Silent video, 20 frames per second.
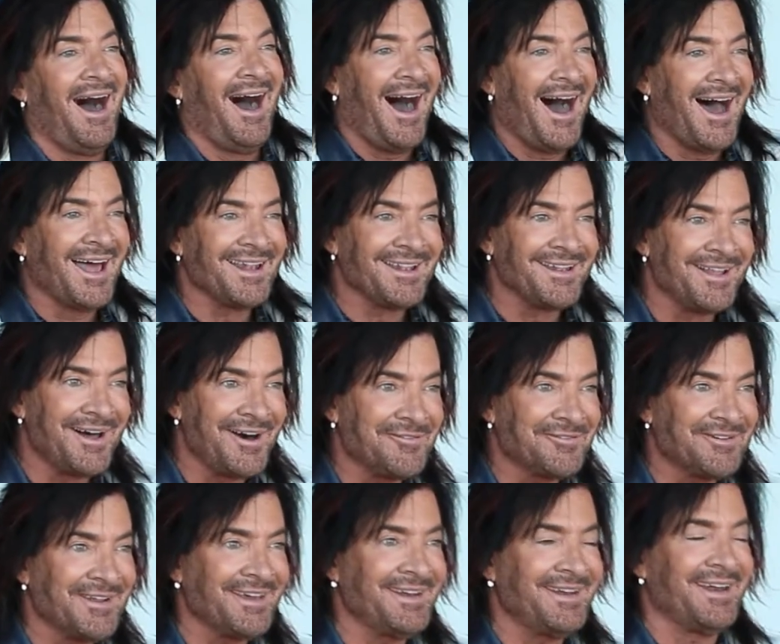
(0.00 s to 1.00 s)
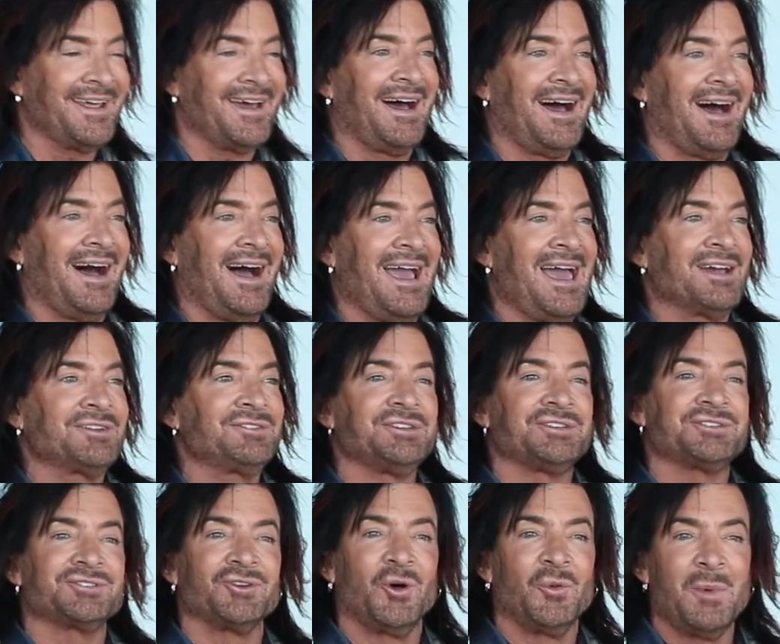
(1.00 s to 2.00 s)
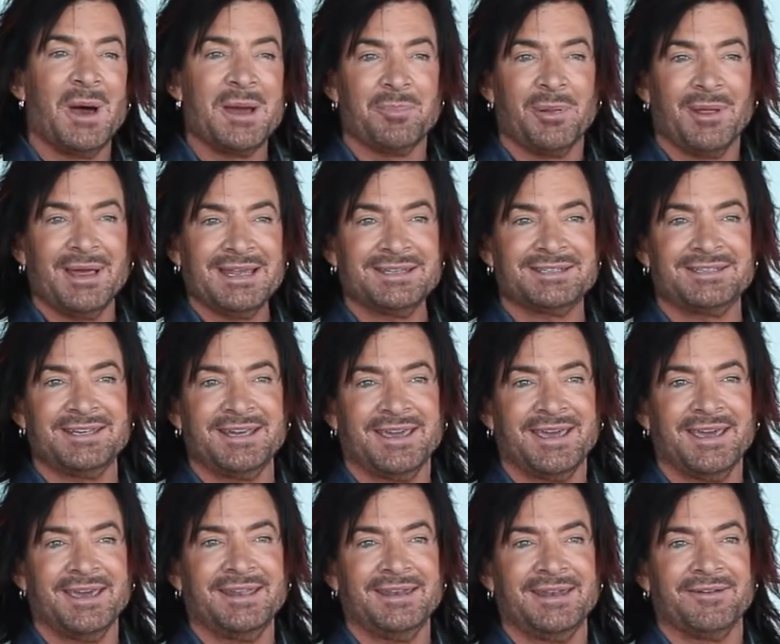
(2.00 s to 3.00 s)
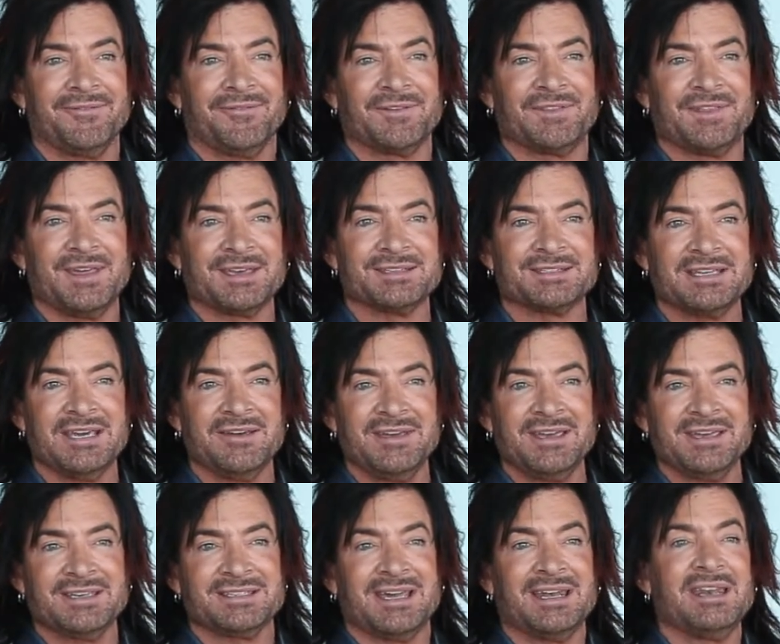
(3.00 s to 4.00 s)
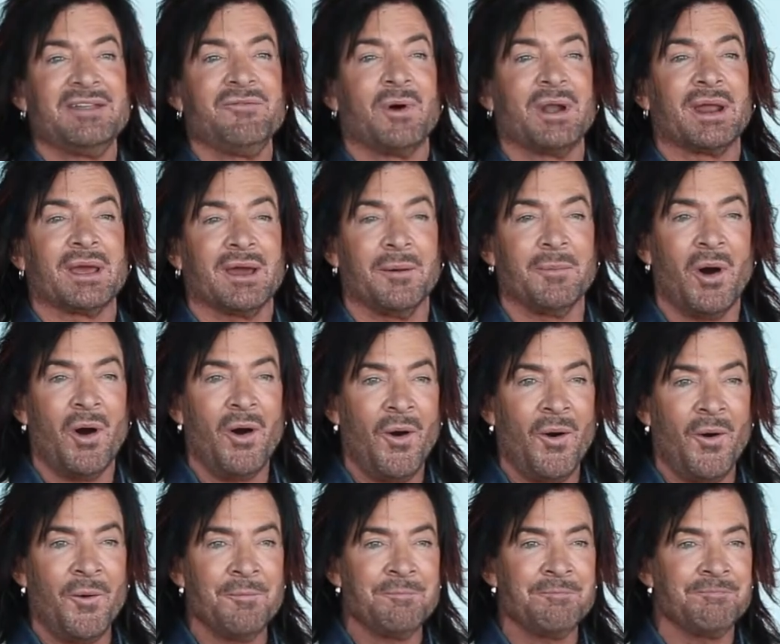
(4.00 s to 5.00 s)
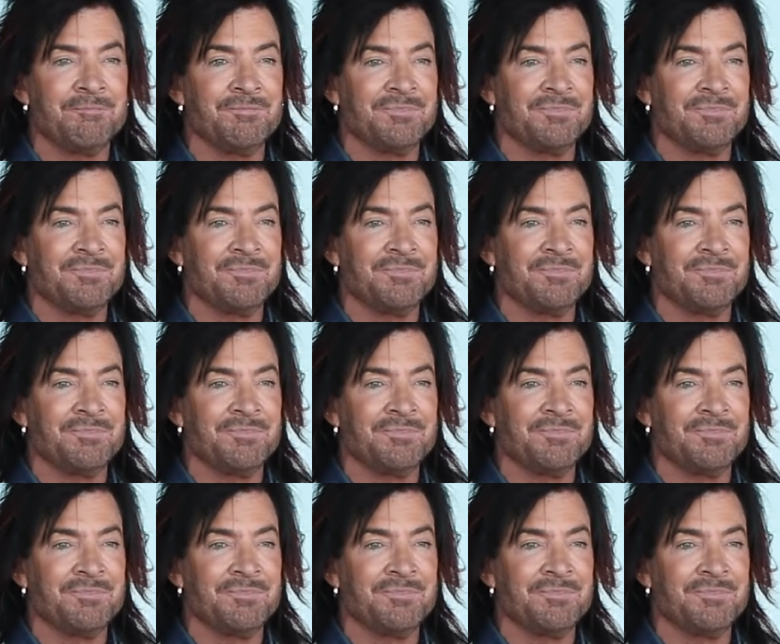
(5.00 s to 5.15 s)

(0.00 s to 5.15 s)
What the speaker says: I loved it. I actually sold my plane ticket for Thanksgiving because I didn't want to come home.